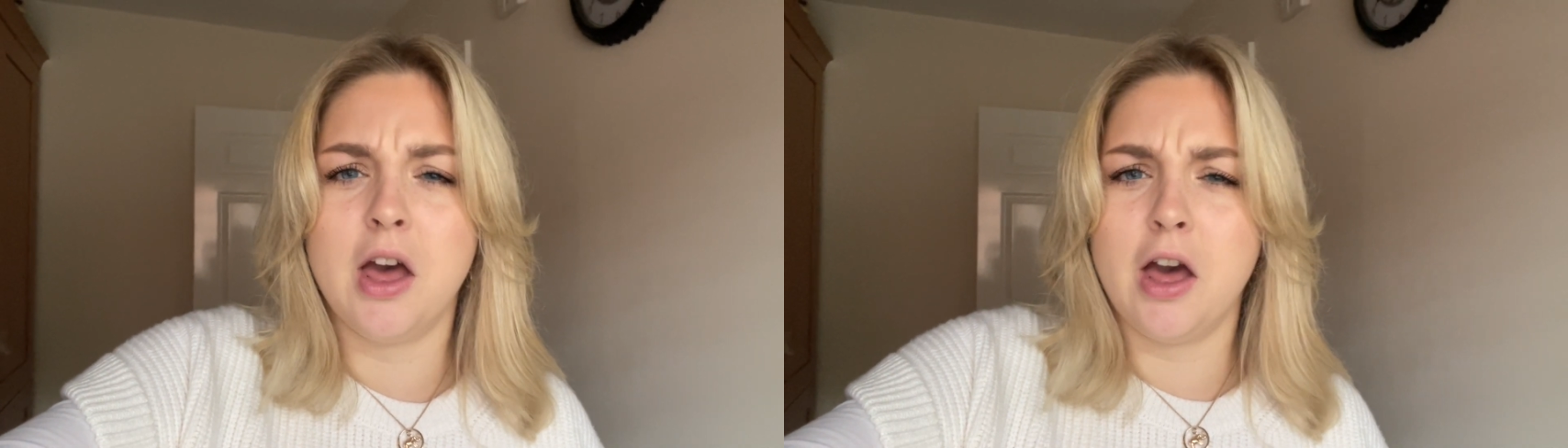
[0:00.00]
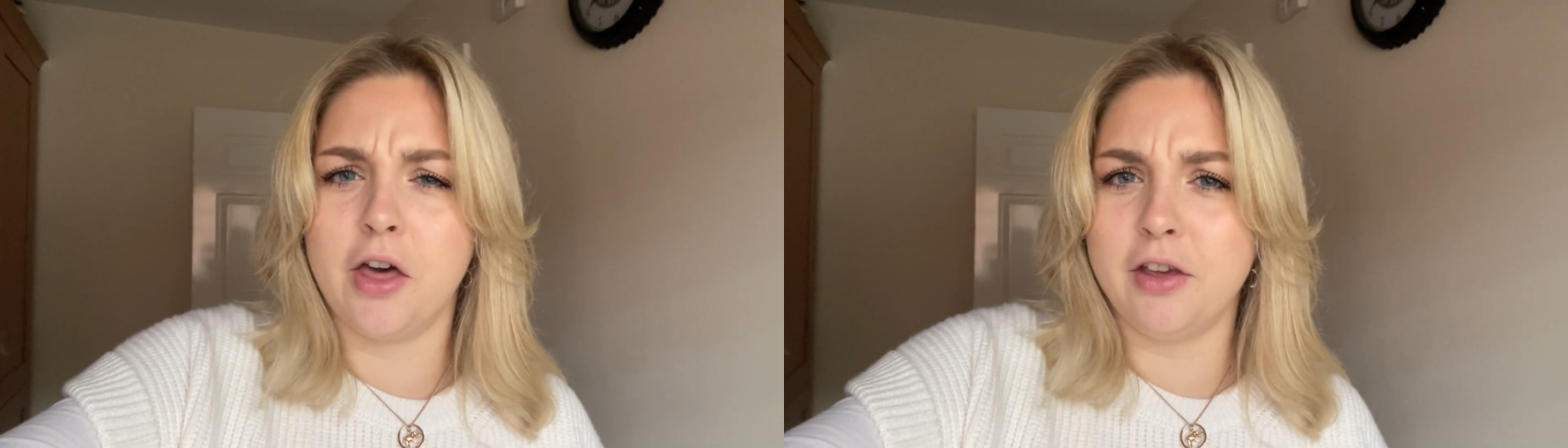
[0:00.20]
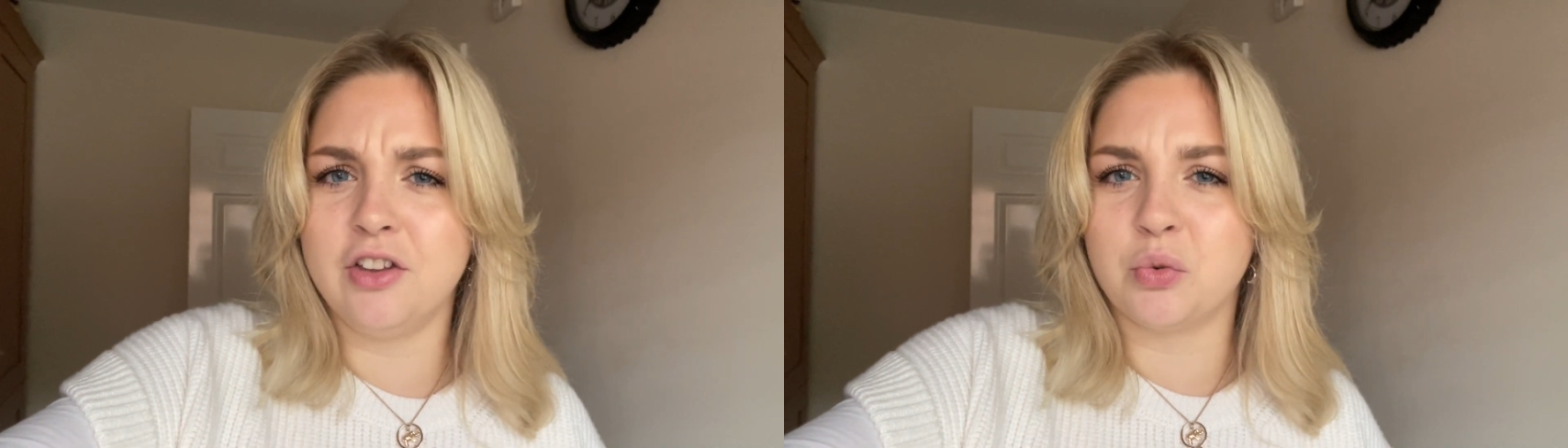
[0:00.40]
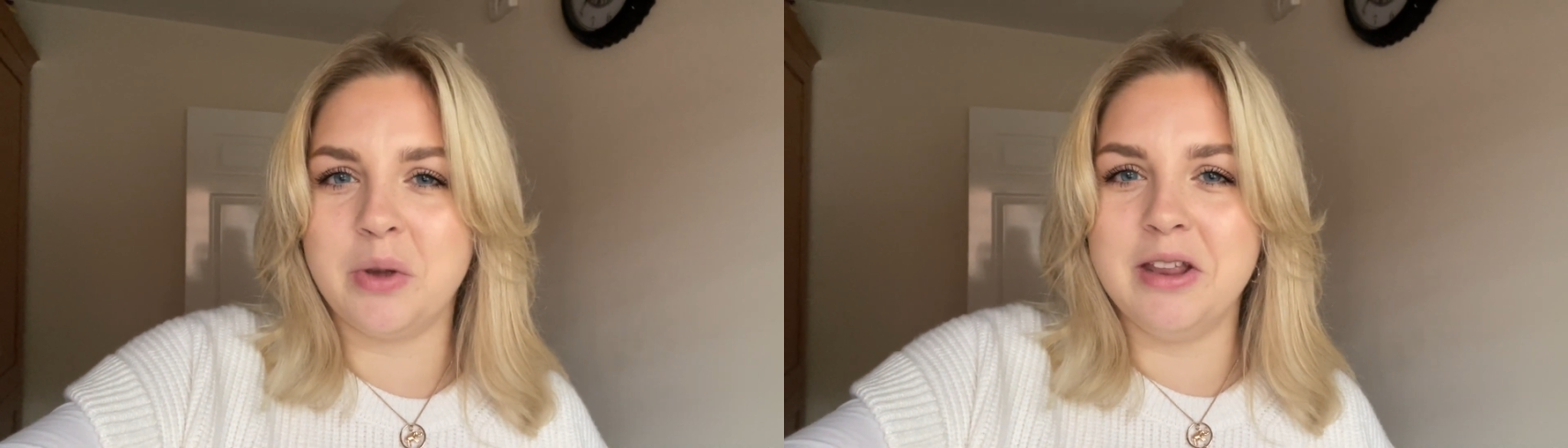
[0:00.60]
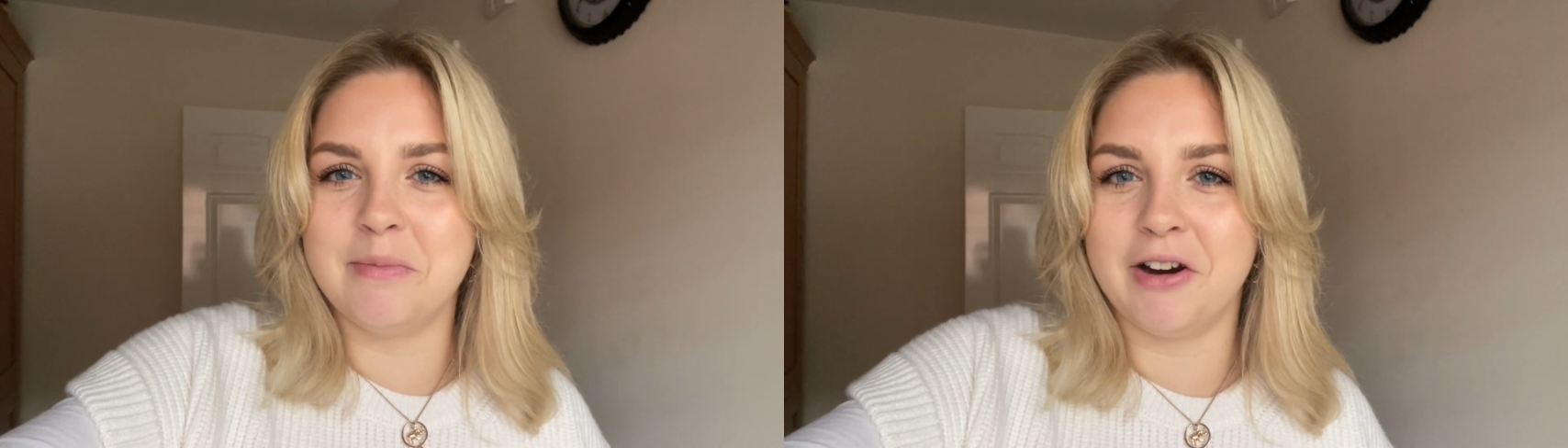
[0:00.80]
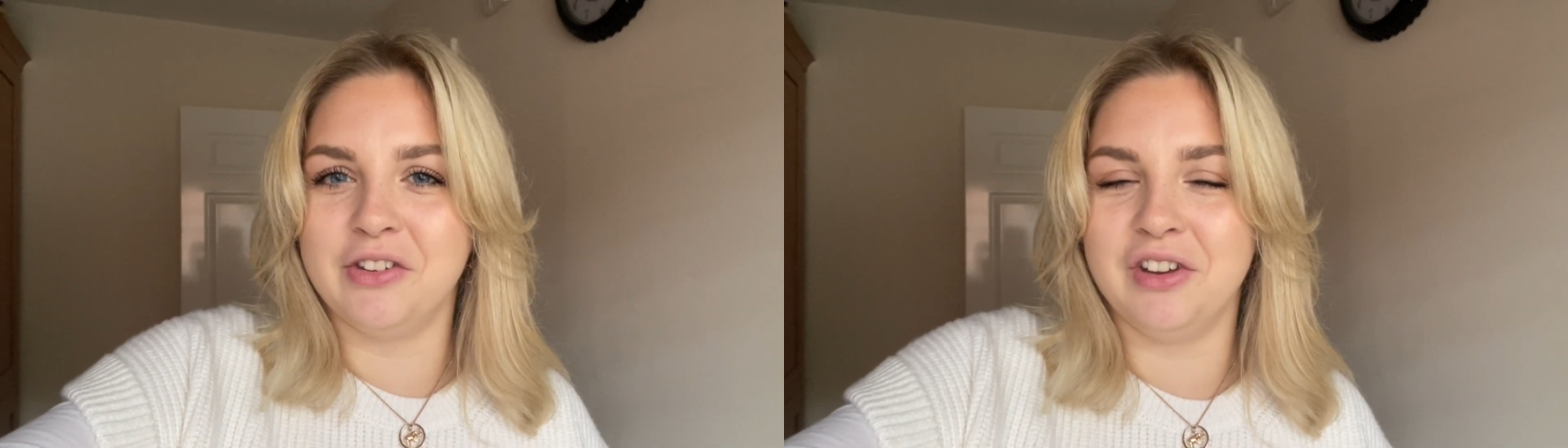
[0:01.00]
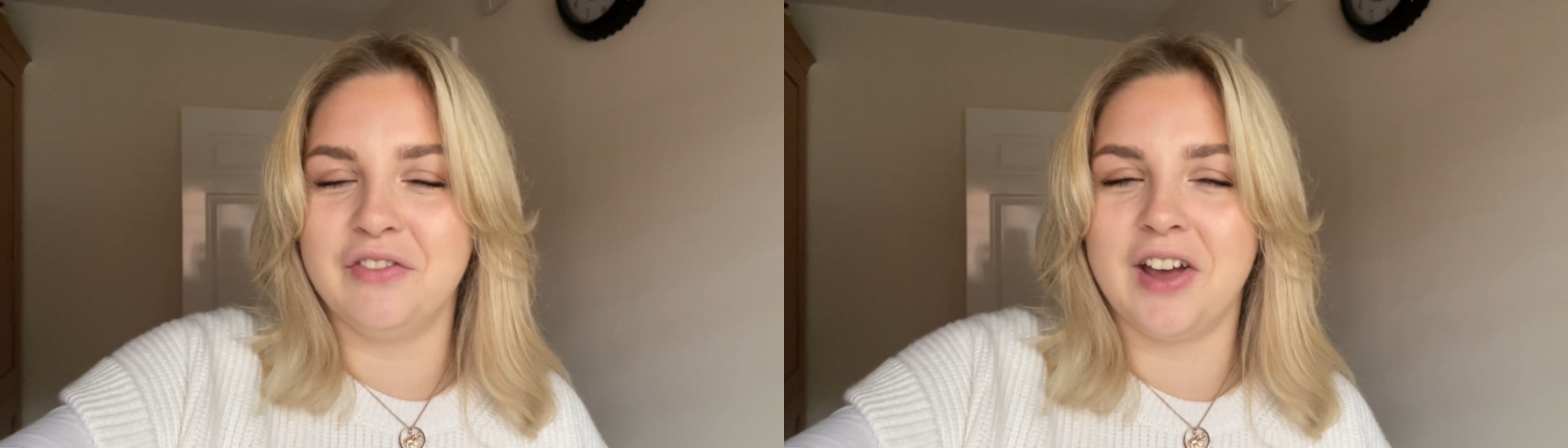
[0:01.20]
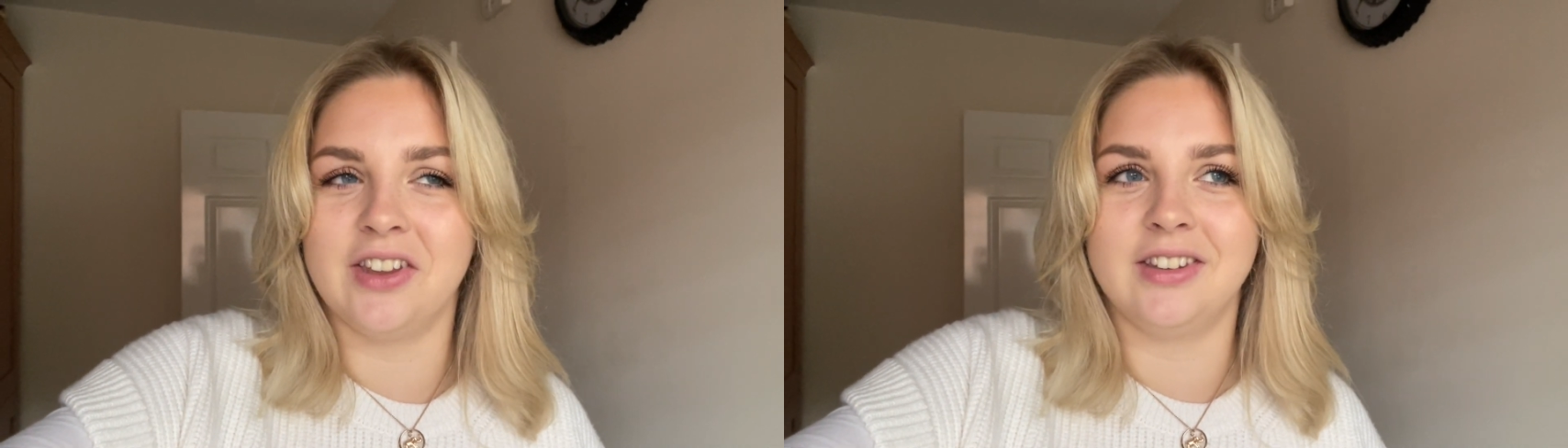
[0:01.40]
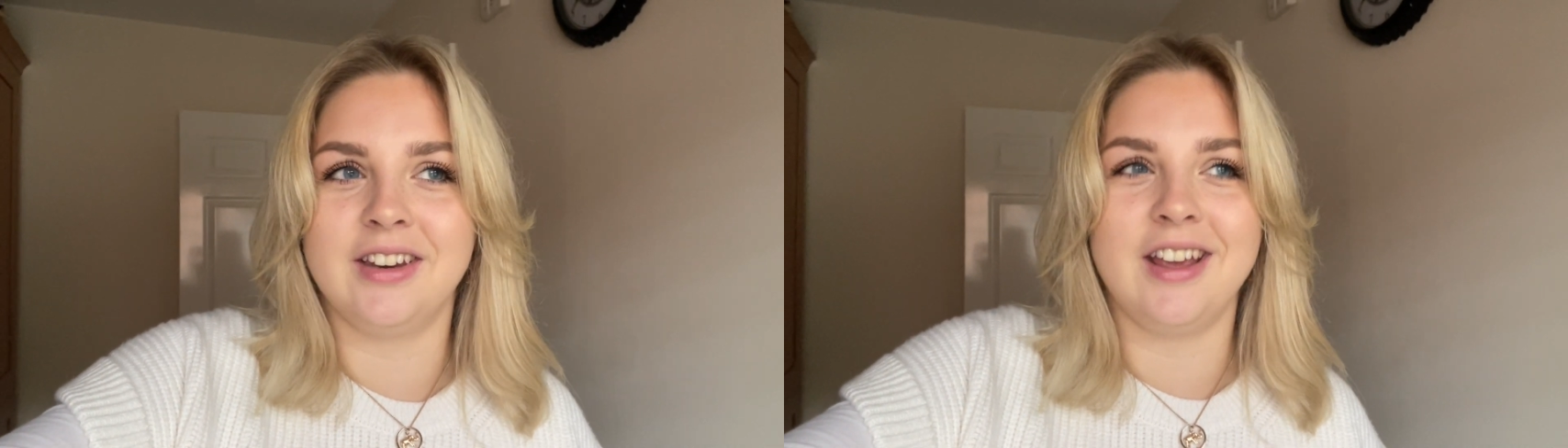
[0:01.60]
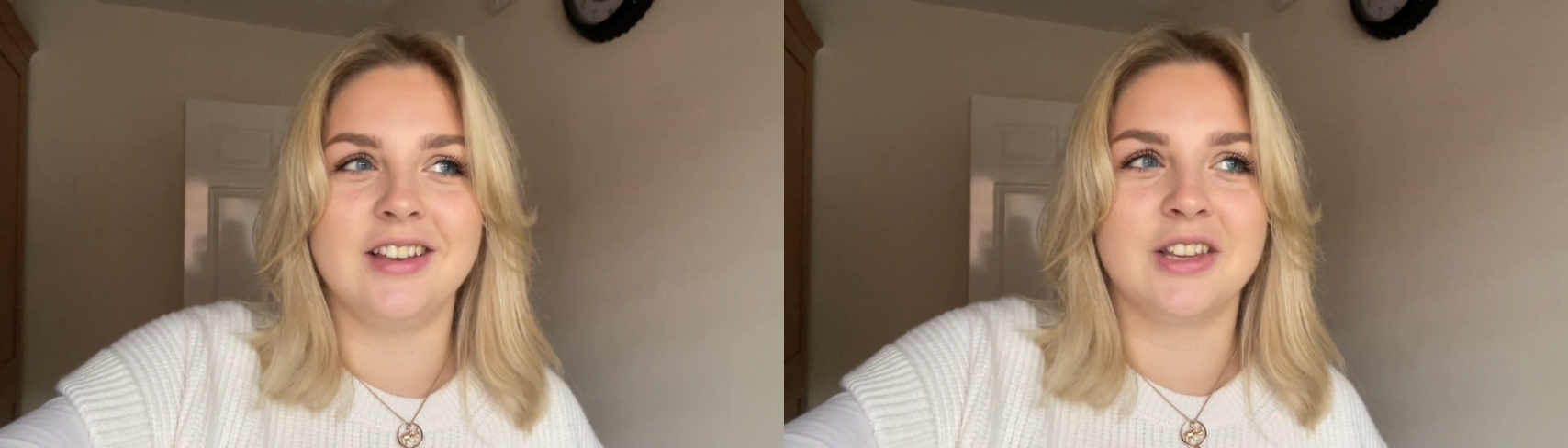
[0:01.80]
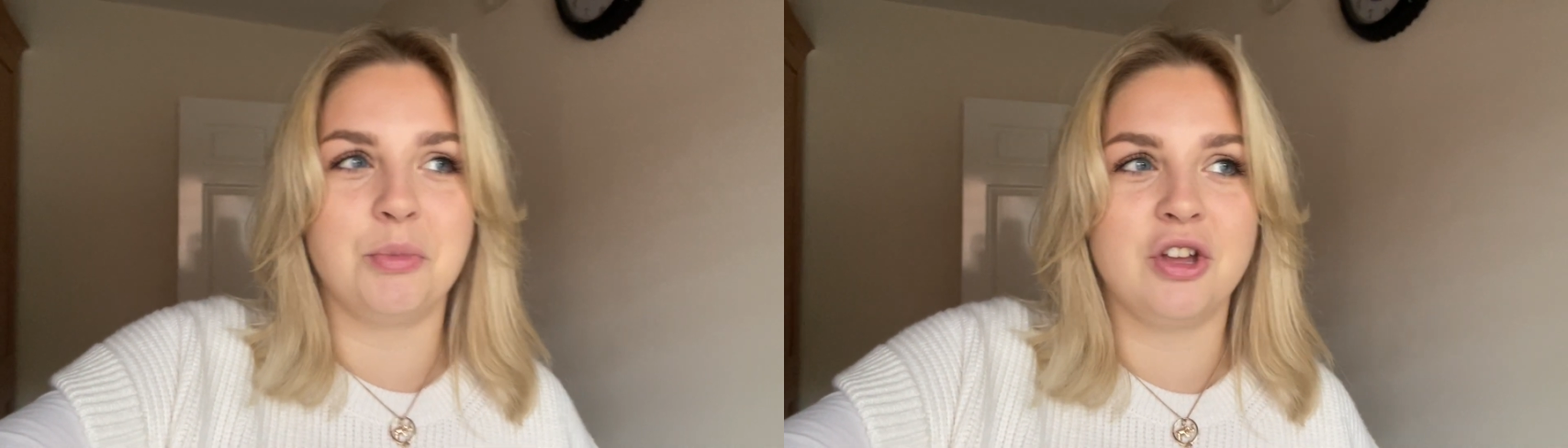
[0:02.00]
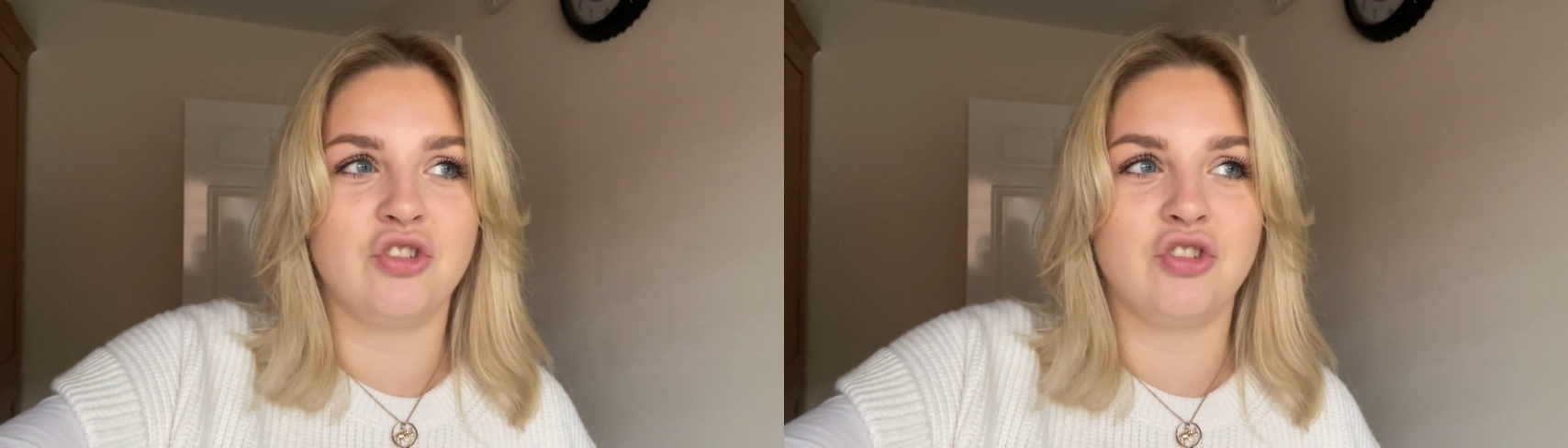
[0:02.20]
i think it's queen mary's university so we're